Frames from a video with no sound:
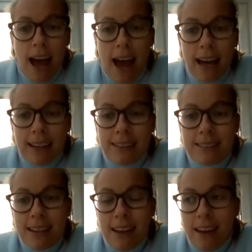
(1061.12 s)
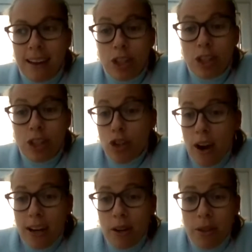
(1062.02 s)
and to
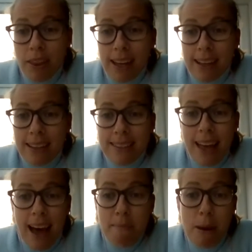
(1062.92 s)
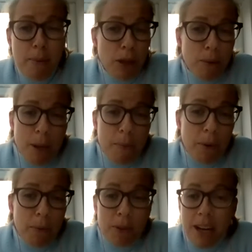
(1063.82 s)
try new things that maybe other
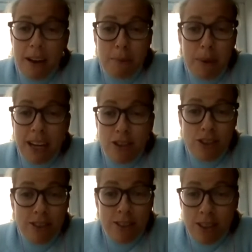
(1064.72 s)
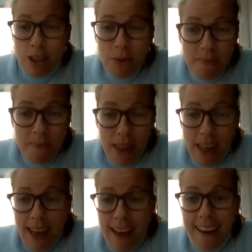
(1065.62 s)
people wouldn't have the patience to do.
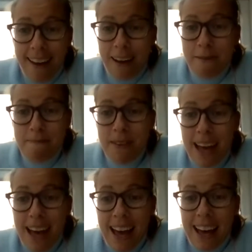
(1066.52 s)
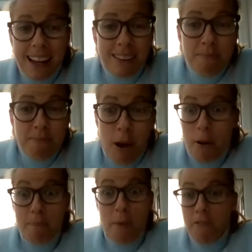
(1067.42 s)
And
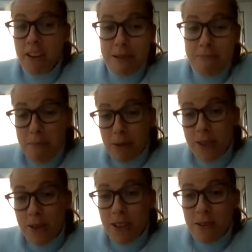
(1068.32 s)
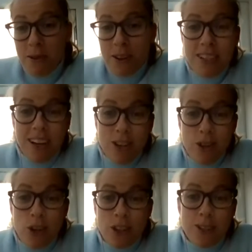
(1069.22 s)
obviously people tuned in and watched our
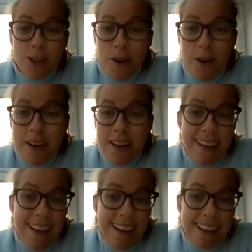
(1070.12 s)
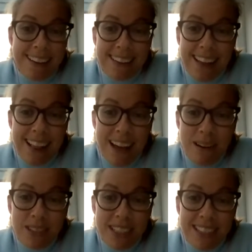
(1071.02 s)
show, so I think that
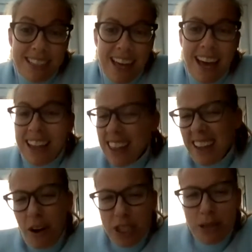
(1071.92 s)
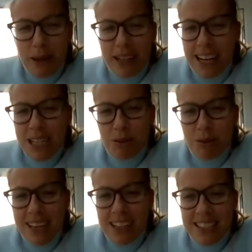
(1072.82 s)
was that. Ultimately, that's
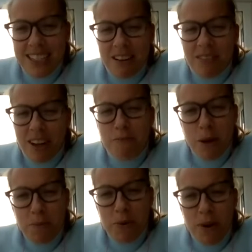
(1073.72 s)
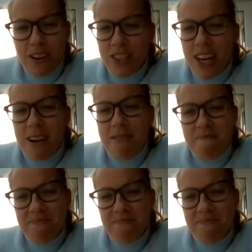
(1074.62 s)
what sells TV. If people watch it,